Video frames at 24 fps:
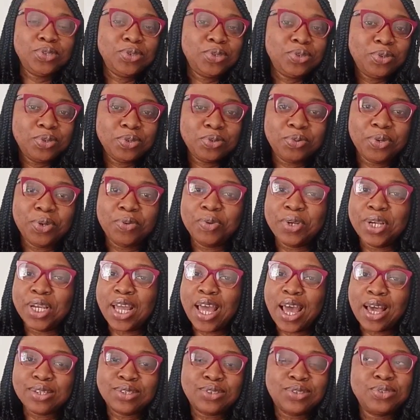do with
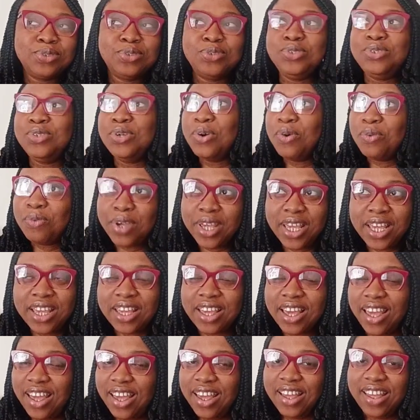regards to
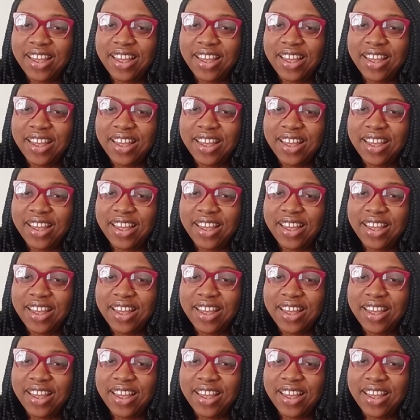knowing?